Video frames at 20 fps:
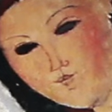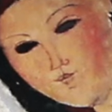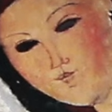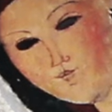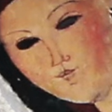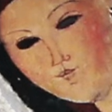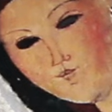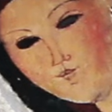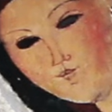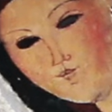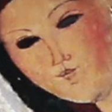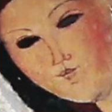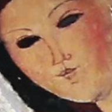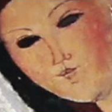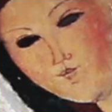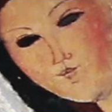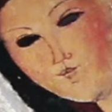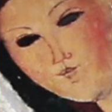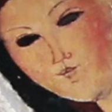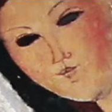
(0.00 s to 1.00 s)

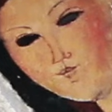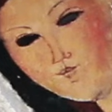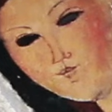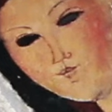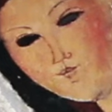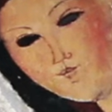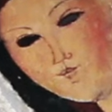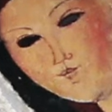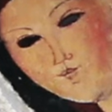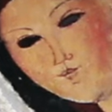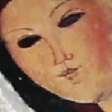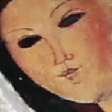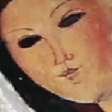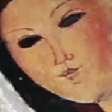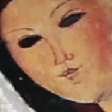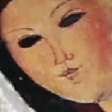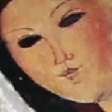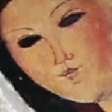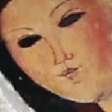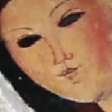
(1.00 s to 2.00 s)

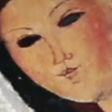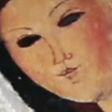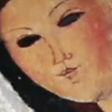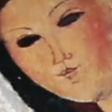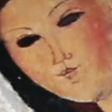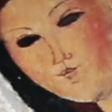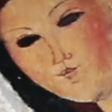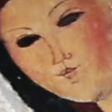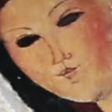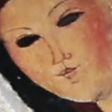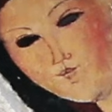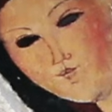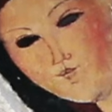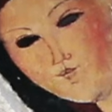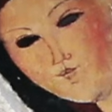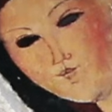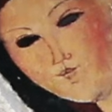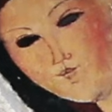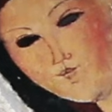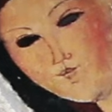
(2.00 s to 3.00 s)

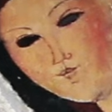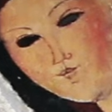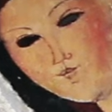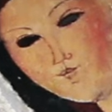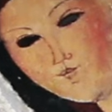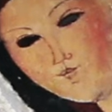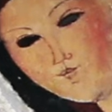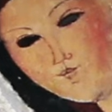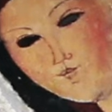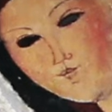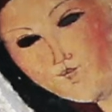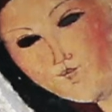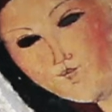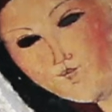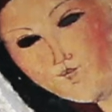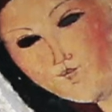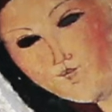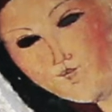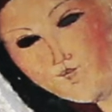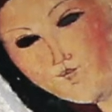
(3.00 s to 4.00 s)

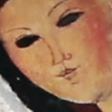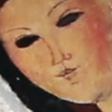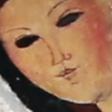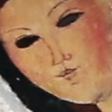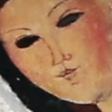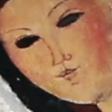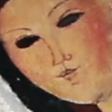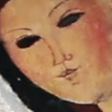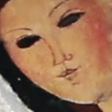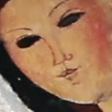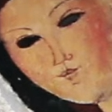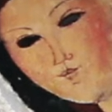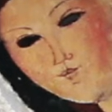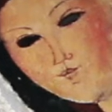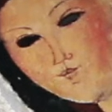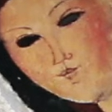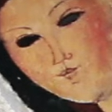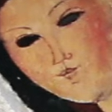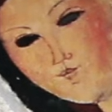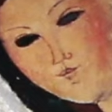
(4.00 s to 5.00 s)

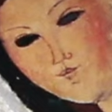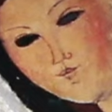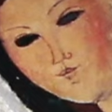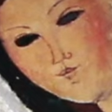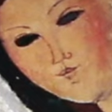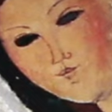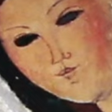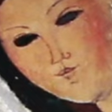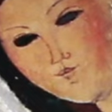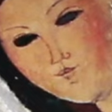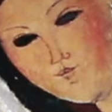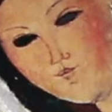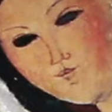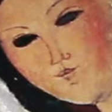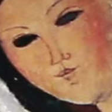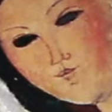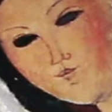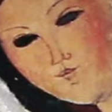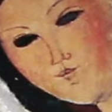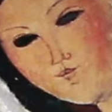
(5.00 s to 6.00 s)

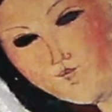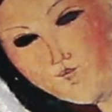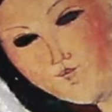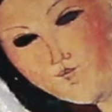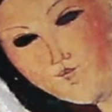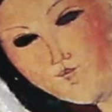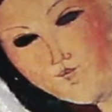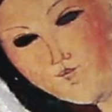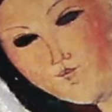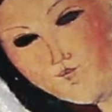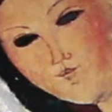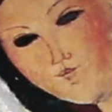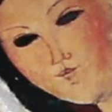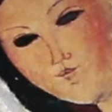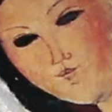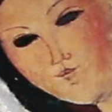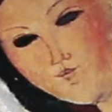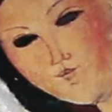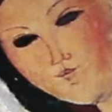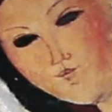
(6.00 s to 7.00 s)

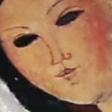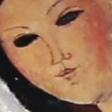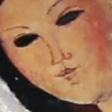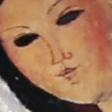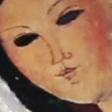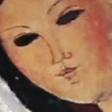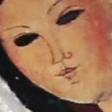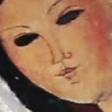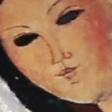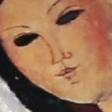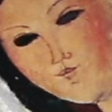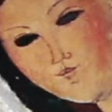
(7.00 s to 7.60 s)
(silence)